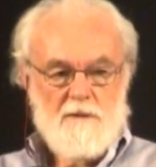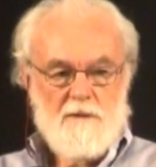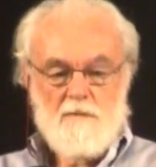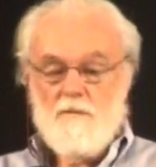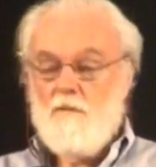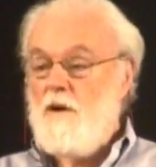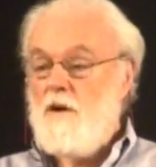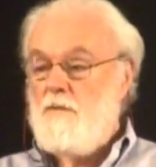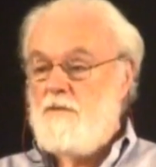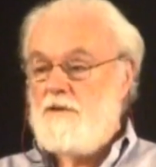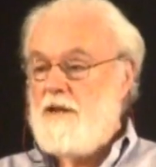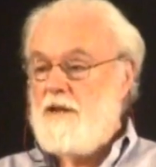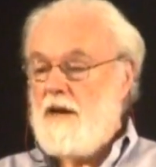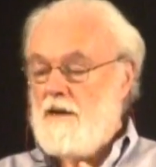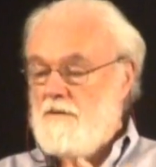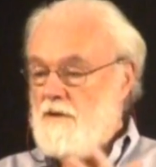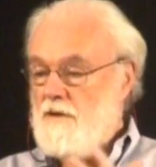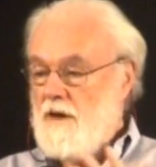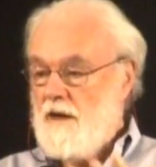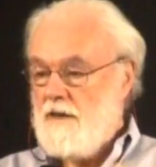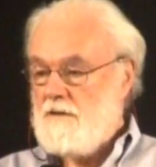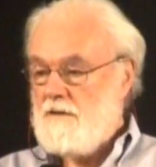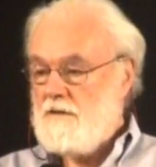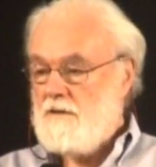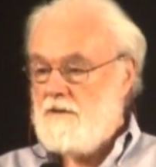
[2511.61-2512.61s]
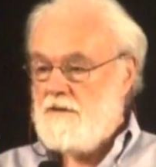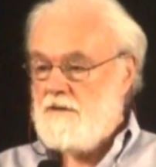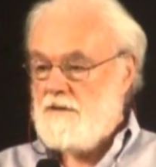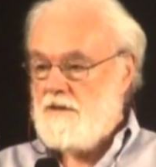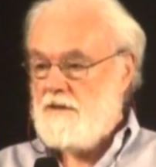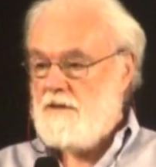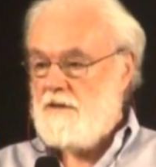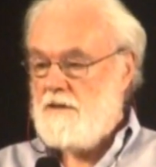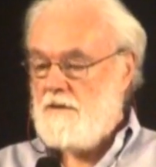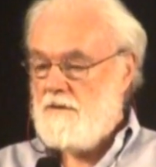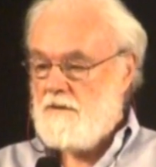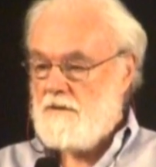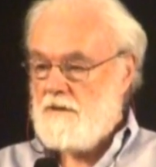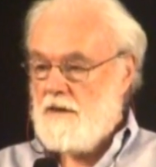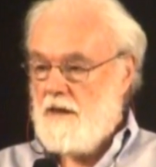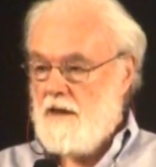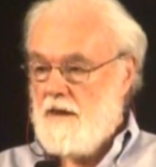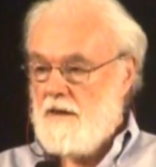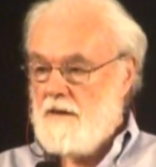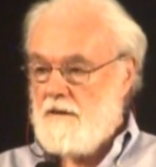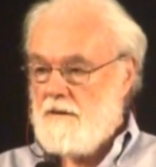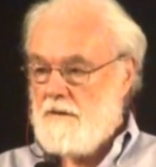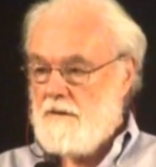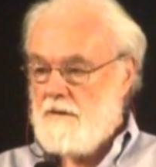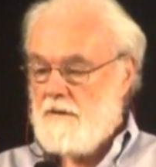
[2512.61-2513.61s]
And what would that right to the city look
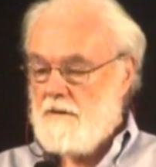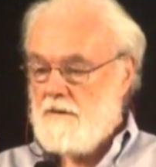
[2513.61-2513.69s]
like?